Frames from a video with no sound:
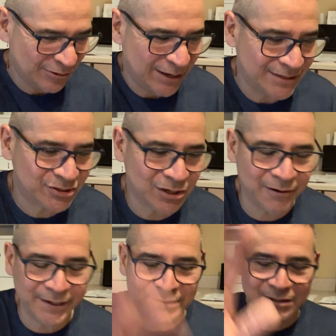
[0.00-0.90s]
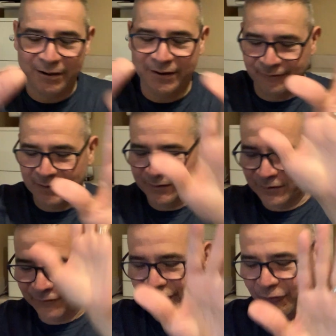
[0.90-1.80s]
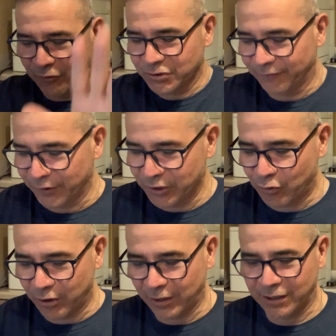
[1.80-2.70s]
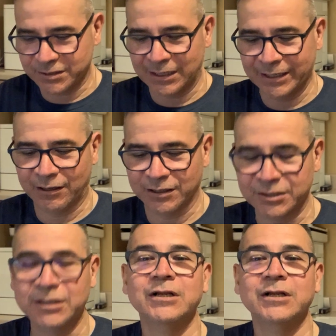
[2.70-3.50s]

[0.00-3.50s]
Okay, sorry. For those of you who are lost, I lost.